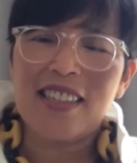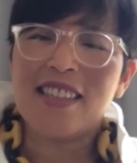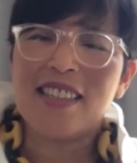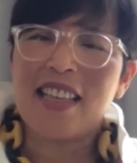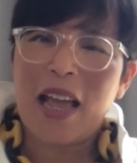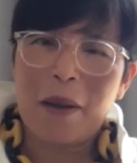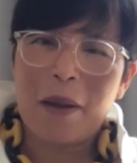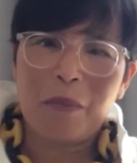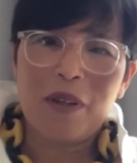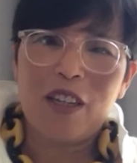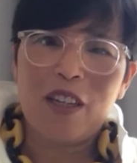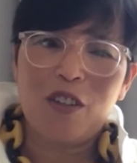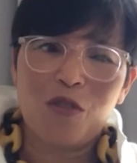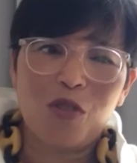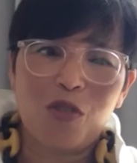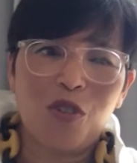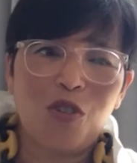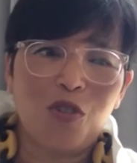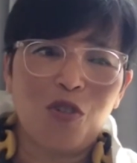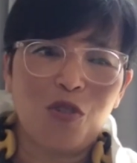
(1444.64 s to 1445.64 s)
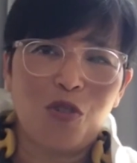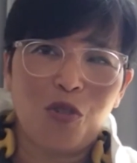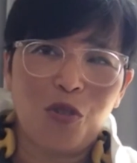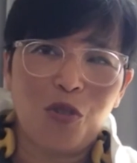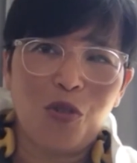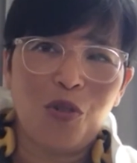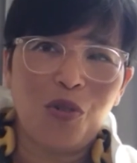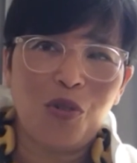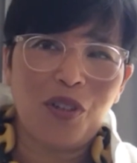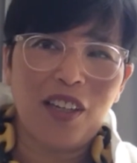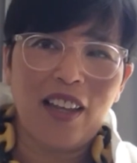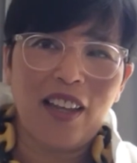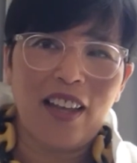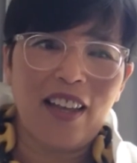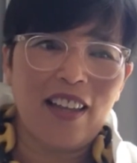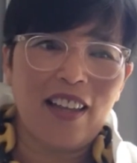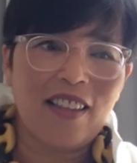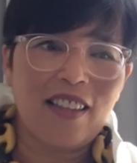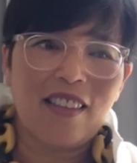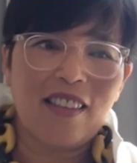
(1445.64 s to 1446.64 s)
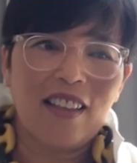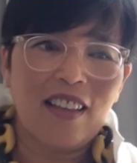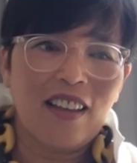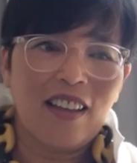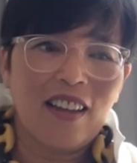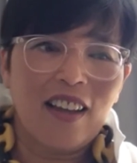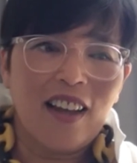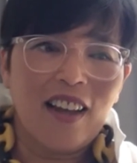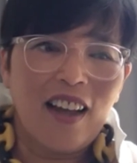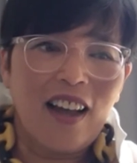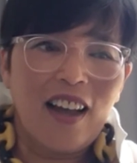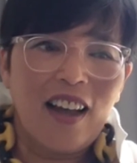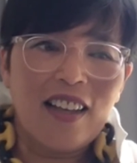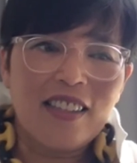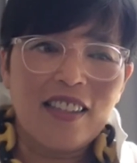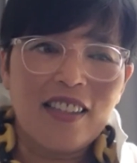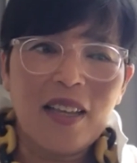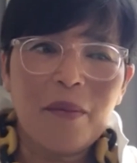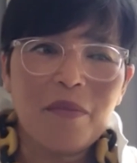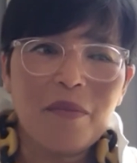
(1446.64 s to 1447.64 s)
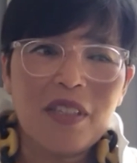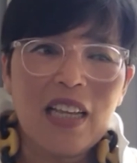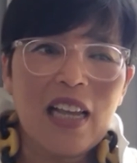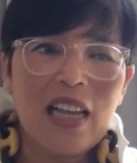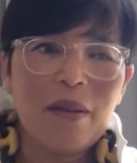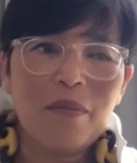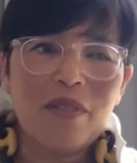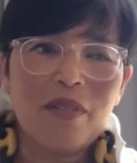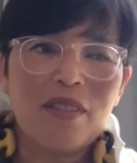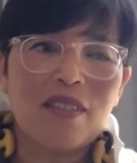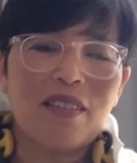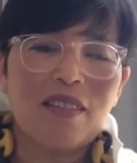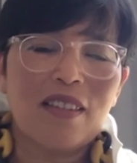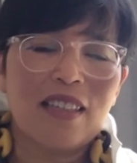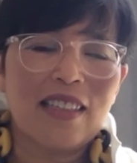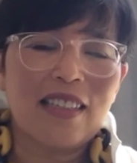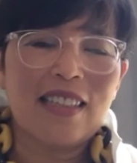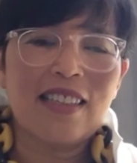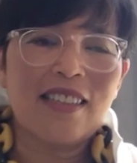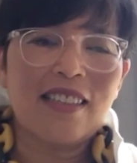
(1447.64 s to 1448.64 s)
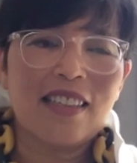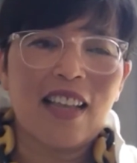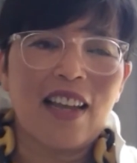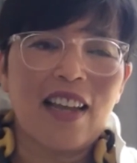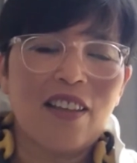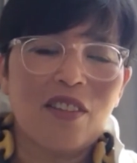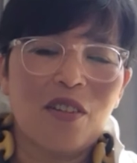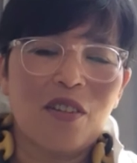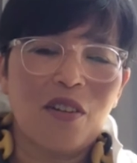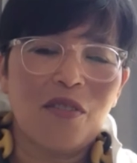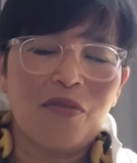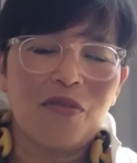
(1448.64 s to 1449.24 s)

happening to you too, that sometimes this kind of